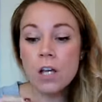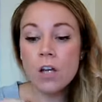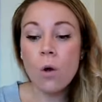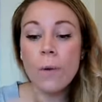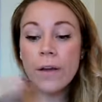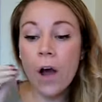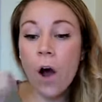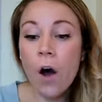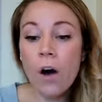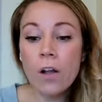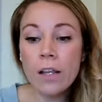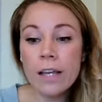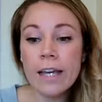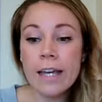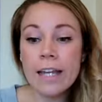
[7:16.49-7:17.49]
going
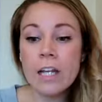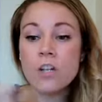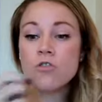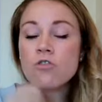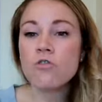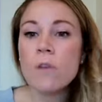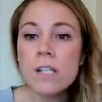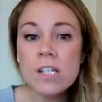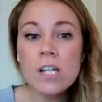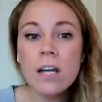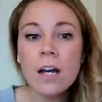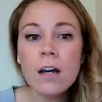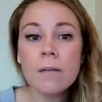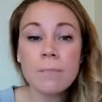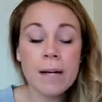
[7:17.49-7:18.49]
all in and
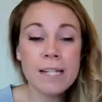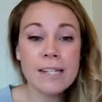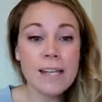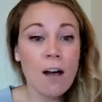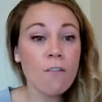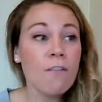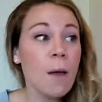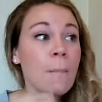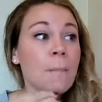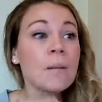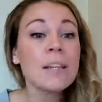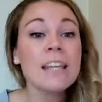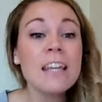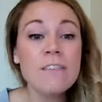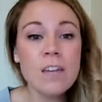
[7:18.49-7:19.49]
trusting on myself and
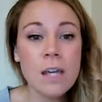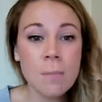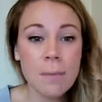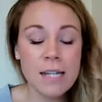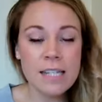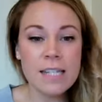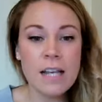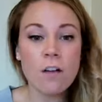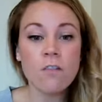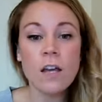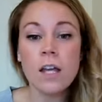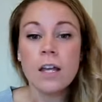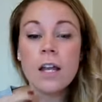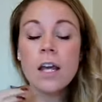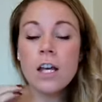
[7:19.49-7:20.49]
believing in myself
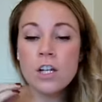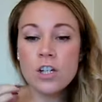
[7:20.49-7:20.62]
and